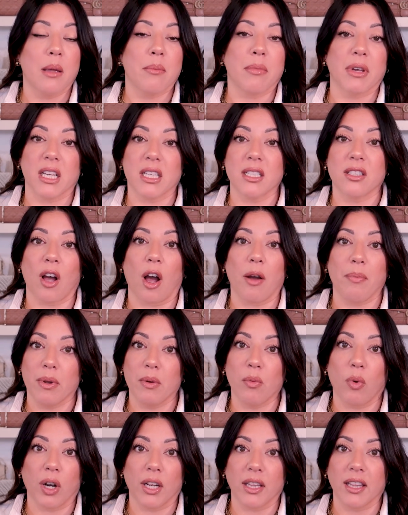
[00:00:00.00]
because I've
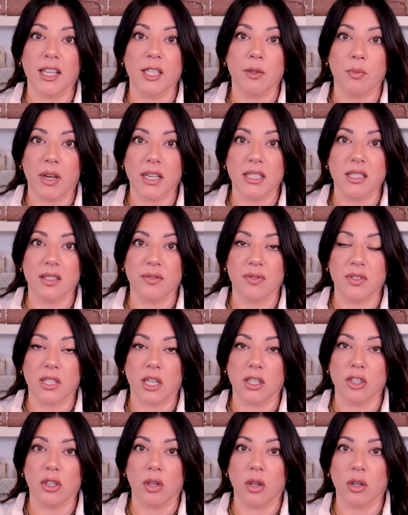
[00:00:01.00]
been wanting these pieces for
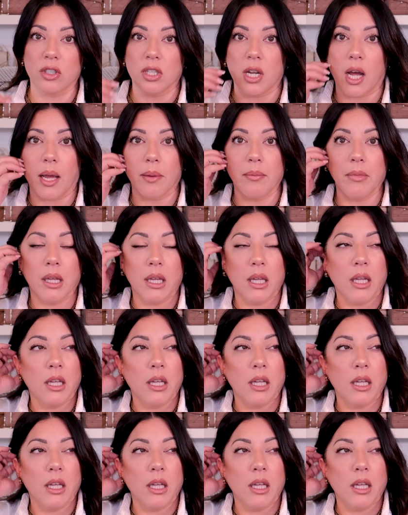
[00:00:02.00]
such a long time.